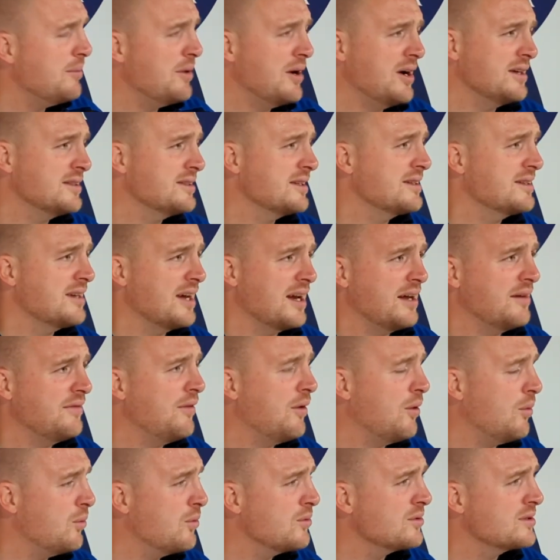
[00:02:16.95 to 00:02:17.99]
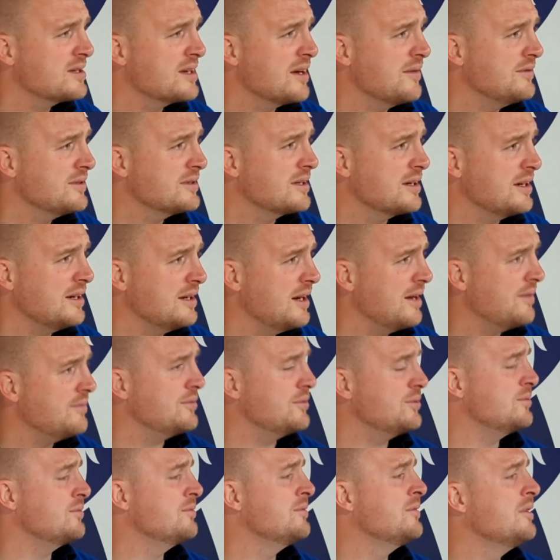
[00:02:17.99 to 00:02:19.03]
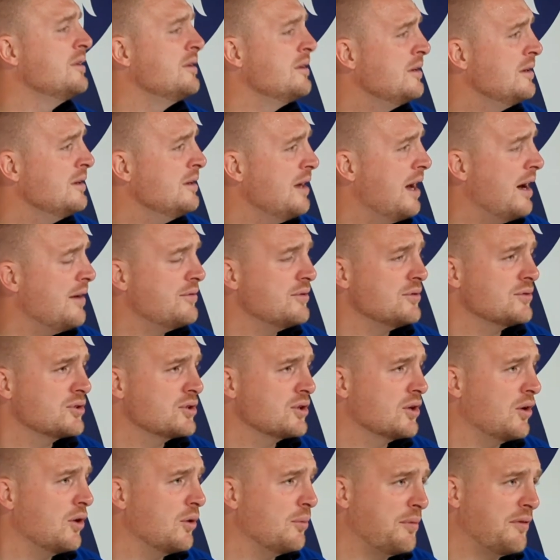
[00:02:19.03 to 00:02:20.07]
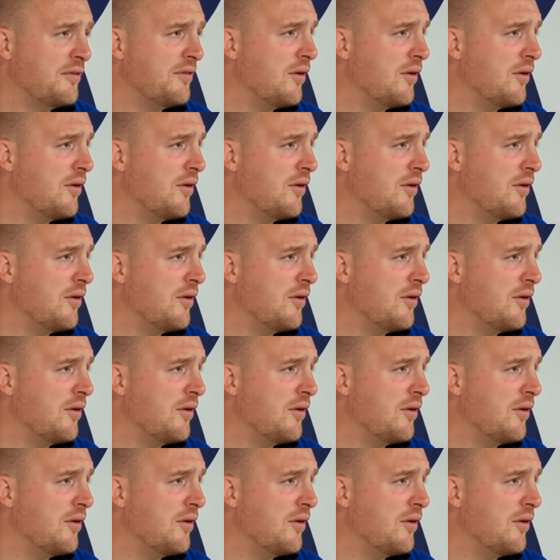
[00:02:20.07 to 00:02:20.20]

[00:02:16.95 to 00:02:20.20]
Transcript: But as I said, I thought 117 everyone everyone showed up.